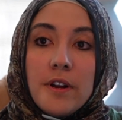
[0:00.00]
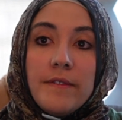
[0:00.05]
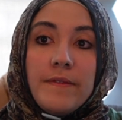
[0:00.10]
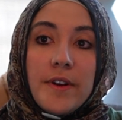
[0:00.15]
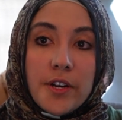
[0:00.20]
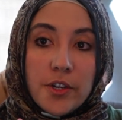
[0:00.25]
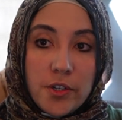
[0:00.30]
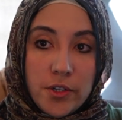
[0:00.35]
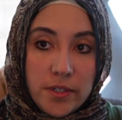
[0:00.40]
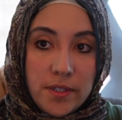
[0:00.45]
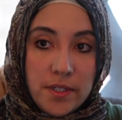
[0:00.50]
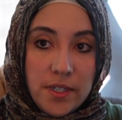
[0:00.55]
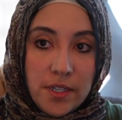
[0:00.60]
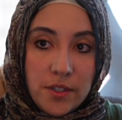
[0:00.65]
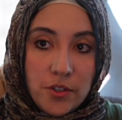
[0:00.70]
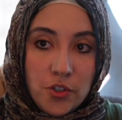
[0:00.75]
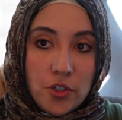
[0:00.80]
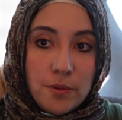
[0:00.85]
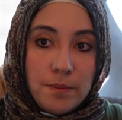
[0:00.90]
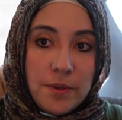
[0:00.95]
of our good
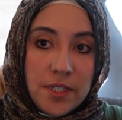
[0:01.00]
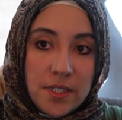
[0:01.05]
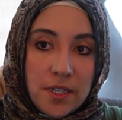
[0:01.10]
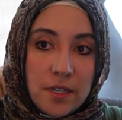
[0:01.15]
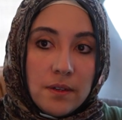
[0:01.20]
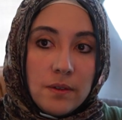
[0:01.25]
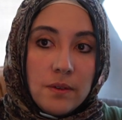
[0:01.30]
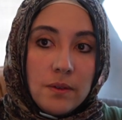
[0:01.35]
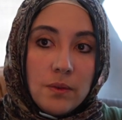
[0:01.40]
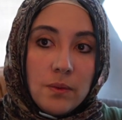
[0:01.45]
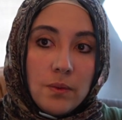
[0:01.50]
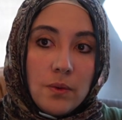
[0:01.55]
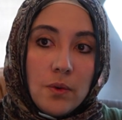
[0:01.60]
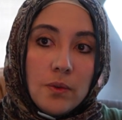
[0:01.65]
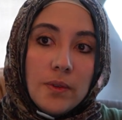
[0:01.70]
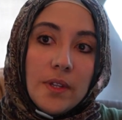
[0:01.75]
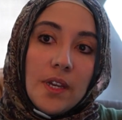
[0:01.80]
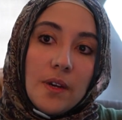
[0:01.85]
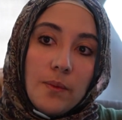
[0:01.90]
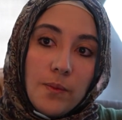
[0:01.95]
deeds should be done
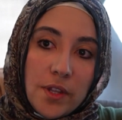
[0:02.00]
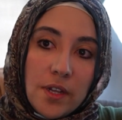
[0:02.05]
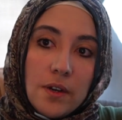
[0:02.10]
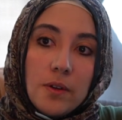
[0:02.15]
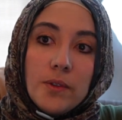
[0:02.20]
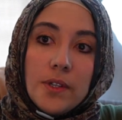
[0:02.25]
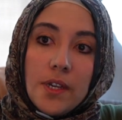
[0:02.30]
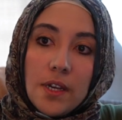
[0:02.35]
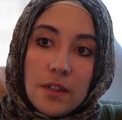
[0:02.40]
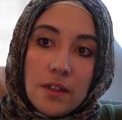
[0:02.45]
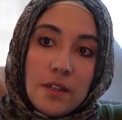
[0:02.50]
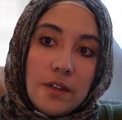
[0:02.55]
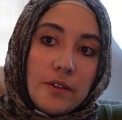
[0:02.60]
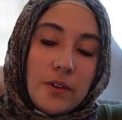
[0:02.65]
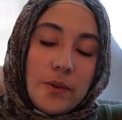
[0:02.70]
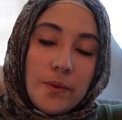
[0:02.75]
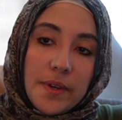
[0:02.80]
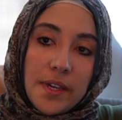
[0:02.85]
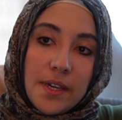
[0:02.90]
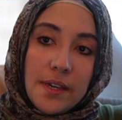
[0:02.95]
only with Allah
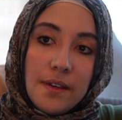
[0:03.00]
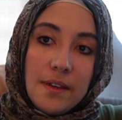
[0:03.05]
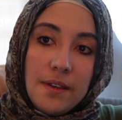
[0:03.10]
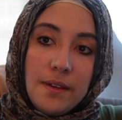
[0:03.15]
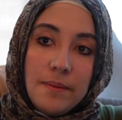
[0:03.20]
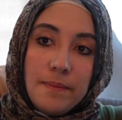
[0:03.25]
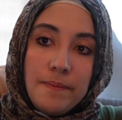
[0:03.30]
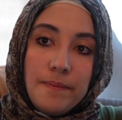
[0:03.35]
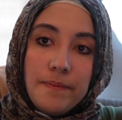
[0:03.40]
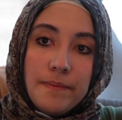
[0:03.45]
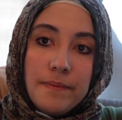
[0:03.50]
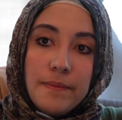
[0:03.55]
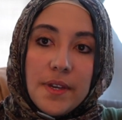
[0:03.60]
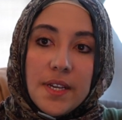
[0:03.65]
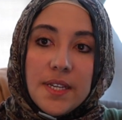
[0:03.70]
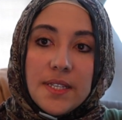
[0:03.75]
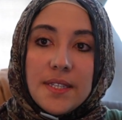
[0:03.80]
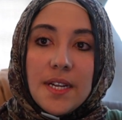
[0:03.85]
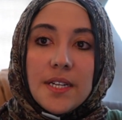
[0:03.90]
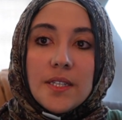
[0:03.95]
knowing.
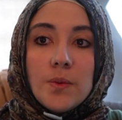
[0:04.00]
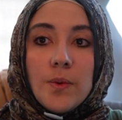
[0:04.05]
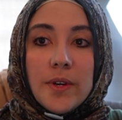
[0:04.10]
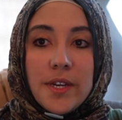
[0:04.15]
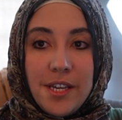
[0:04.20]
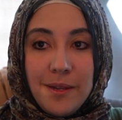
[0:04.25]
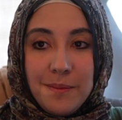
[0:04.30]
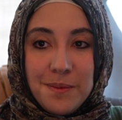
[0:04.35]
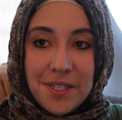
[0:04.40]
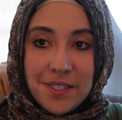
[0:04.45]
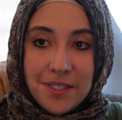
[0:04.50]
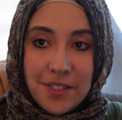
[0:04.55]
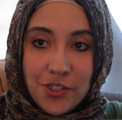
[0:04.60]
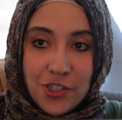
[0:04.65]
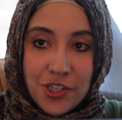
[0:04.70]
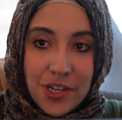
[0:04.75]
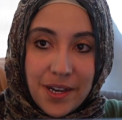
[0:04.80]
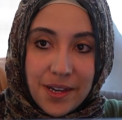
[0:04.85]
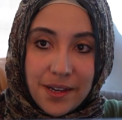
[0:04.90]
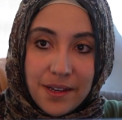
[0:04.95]
Because that's what keeps us in
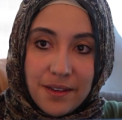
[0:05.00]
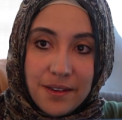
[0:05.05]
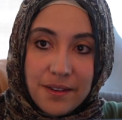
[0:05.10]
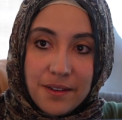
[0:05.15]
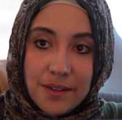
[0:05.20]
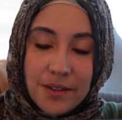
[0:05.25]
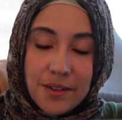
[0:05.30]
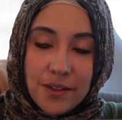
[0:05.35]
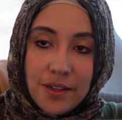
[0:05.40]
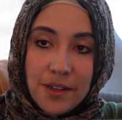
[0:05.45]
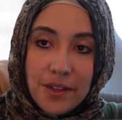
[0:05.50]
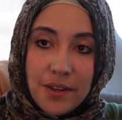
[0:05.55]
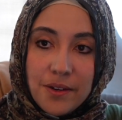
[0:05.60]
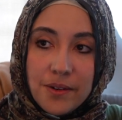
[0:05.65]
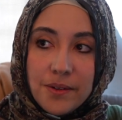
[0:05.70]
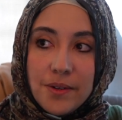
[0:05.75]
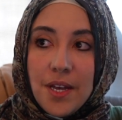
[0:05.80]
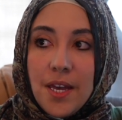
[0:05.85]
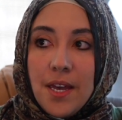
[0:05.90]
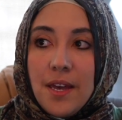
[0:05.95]
check. You know?